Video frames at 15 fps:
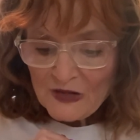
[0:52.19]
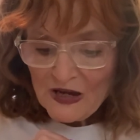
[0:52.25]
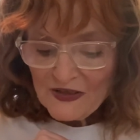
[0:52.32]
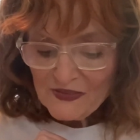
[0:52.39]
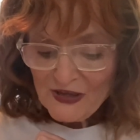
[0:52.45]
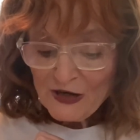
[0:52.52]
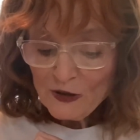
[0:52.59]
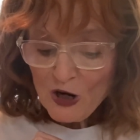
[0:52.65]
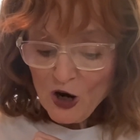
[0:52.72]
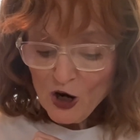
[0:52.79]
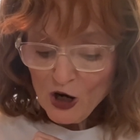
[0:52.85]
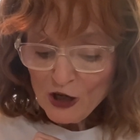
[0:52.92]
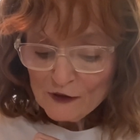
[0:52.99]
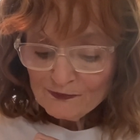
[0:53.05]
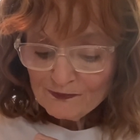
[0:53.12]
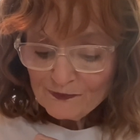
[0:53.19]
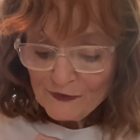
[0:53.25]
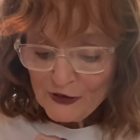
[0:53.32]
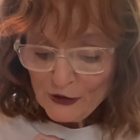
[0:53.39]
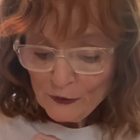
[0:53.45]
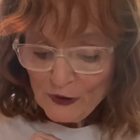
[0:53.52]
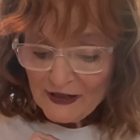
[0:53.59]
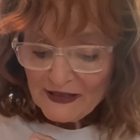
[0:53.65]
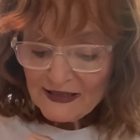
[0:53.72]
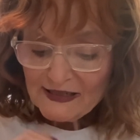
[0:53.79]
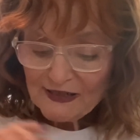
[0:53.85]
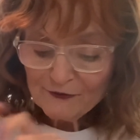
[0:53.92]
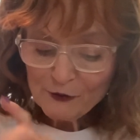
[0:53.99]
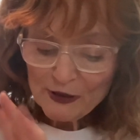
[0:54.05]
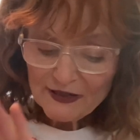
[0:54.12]
There are three
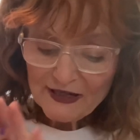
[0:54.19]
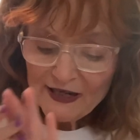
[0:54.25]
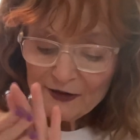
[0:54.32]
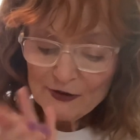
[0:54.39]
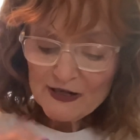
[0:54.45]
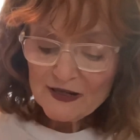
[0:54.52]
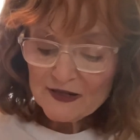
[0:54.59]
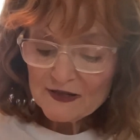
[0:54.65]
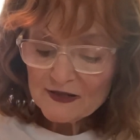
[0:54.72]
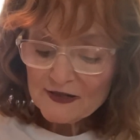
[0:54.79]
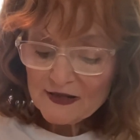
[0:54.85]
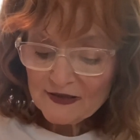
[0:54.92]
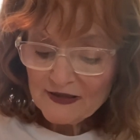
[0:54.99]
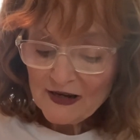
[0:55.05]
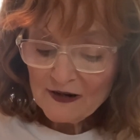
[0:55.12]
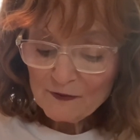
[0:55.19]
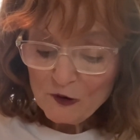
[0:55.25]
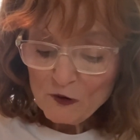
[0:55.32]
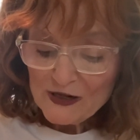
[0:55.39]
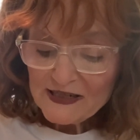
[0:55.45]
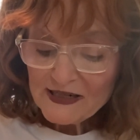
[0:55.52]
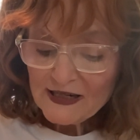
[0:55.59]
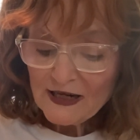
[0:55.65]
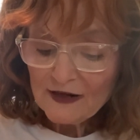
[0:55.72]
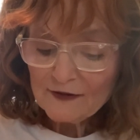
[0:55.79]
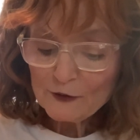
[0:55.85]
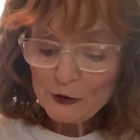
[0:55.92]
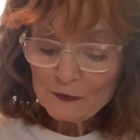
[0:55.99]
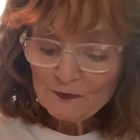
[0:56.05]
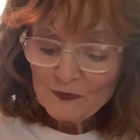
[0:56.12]
different areas that I'm going to
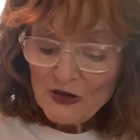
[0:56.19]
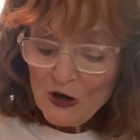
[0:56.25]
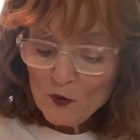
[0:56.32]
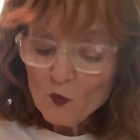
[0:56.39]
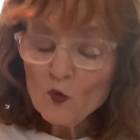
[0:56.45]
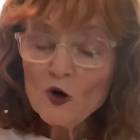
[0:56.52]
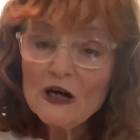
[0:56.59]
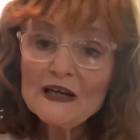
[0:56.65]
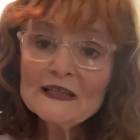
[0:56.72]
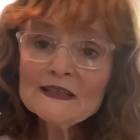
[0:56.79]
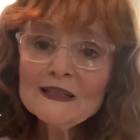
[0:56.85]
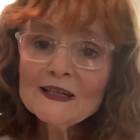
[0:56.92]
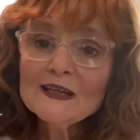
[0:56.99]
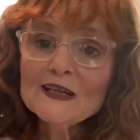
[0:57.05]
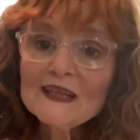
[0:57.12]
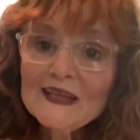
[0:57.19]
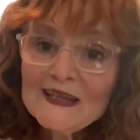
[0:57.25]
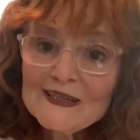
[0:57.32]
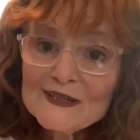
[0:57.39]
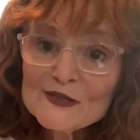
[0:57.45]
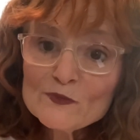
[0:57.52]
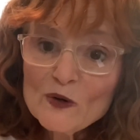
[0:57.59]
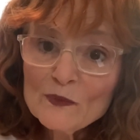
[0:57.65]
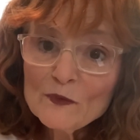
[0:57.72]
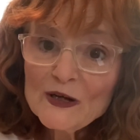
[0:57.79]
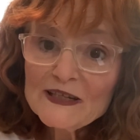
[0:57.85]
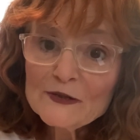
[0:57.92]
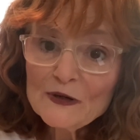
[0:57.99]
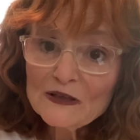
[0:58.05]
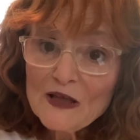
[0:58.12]
cover. One is when we
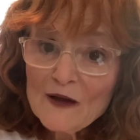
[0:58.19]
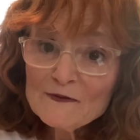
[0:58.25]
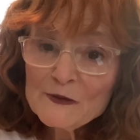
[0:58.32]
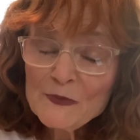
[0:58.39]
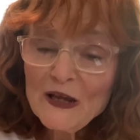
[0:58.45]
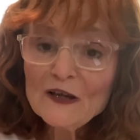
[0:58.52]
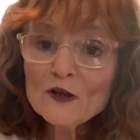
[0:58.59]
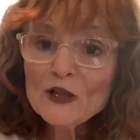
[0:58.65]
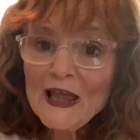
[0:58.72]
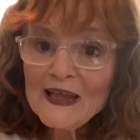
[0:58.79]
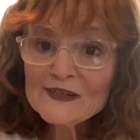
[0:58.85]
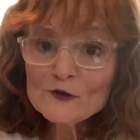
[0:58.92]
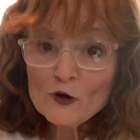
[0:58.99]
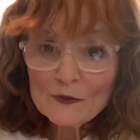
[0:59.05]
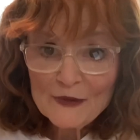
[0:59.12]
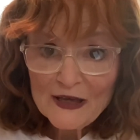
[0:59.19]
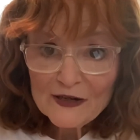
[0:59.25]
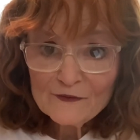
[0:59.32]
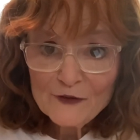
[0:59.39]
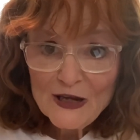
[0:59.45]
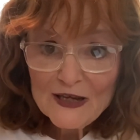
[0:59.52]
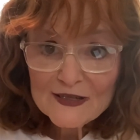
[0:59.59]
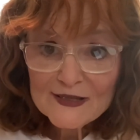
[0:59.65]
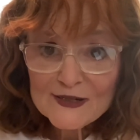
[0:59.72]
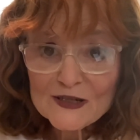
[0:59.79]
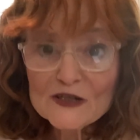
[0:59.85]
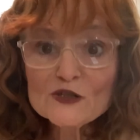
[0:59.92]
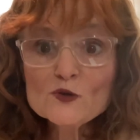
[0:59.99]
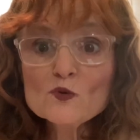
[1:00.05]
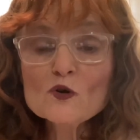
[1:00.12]
do a love spell and or manifest
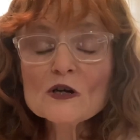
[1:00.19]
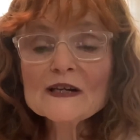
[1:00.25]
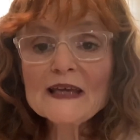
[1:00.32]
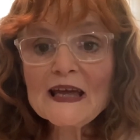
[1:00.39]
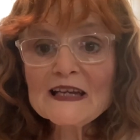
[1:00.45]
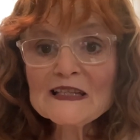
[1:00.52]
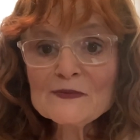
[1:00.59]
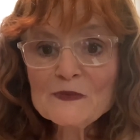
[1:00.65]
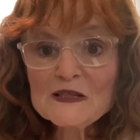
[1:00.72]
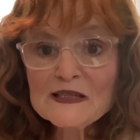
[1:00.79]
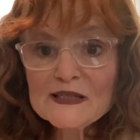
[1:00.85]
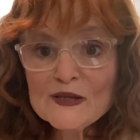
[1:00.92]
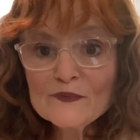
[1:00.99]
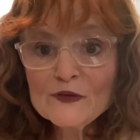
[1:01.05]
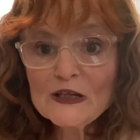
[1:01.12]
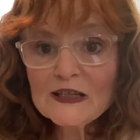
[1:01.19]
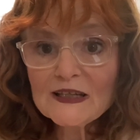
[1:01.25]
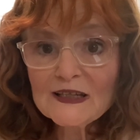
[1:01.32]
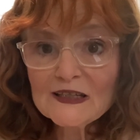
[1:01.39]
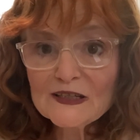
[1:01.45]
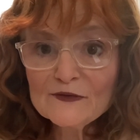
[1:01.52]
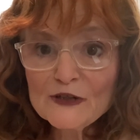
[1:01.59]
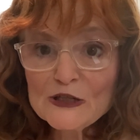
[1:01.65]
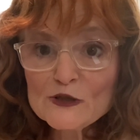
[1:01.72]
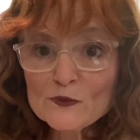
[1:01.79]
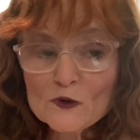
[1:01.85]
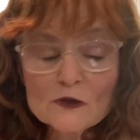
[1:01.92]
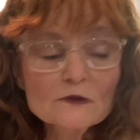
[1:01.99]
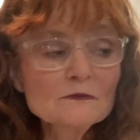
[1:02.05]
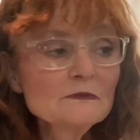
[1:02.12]
toward a specific
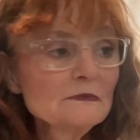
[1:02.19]
individual.